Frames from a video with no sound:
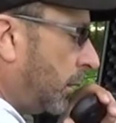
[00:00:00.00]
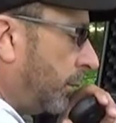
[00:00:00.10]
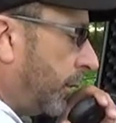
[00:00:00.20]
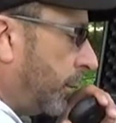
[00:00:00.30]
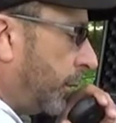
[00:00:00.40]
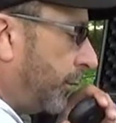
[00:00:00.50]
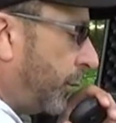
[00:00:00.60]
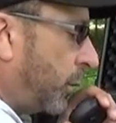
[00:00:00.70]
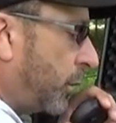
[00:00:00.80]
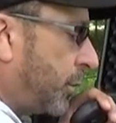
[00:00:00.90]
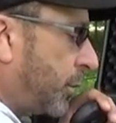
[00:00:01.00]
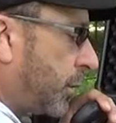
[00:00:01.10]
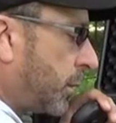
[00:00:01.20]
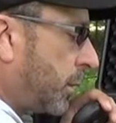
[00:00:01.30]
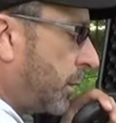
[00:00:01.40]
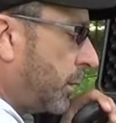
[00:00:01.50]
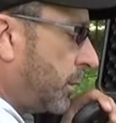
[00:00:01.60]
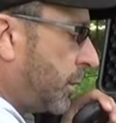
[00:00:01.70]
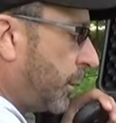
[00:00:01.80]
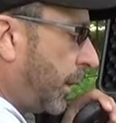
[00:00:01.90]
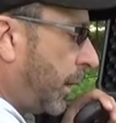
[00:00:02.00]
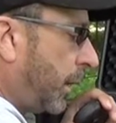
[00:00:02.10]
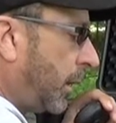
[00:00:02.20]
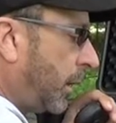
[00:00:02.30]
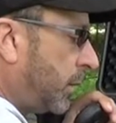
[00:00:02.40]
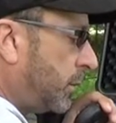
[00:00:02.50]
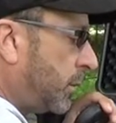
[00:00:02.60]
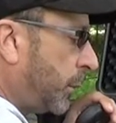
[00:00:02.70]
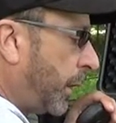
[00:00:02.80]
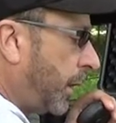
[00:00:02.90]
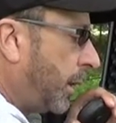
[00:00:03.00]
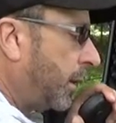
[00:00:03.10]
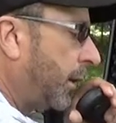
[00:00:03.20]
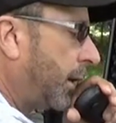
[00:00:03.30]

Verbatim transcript: November 4, Sugar, Japan, Japan.